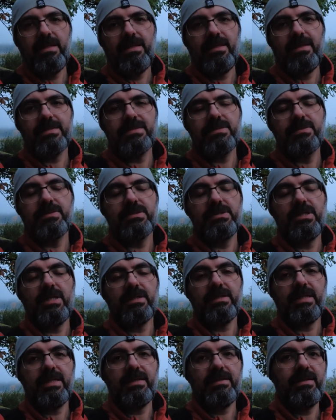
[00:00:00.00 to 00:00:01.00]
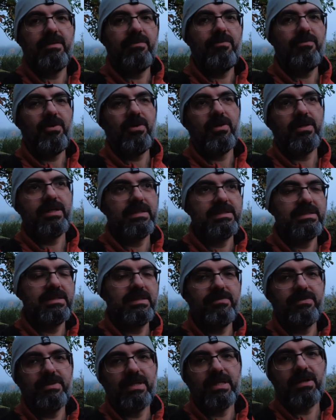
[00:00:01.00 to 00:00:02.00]
It looks like that the fog is
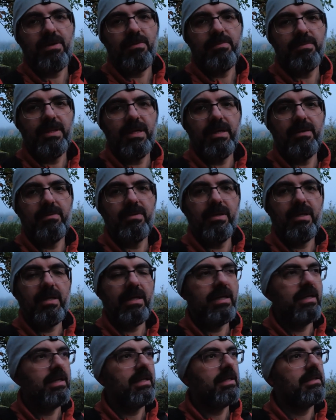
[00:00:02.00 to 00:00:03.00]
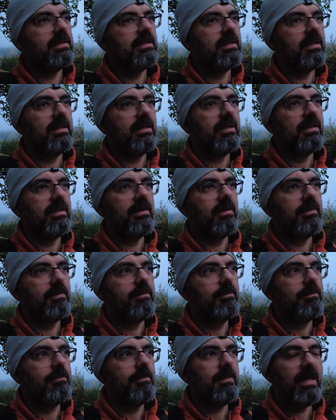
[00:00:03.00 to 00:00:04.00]
lifting up now, and
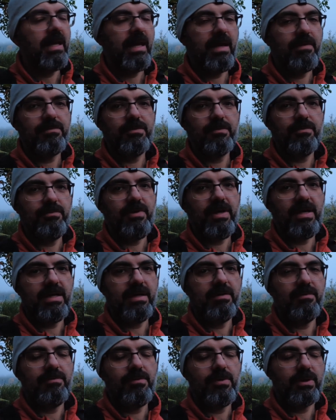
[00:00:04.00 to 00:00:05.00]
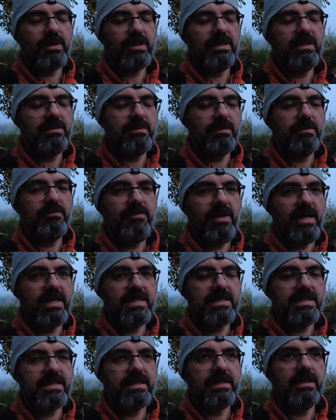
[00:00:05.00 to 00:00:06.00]
I have to work a little bit
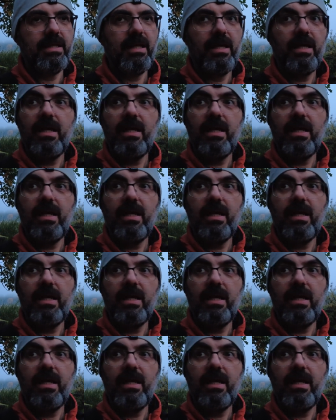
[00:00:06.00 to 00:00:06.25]
faster.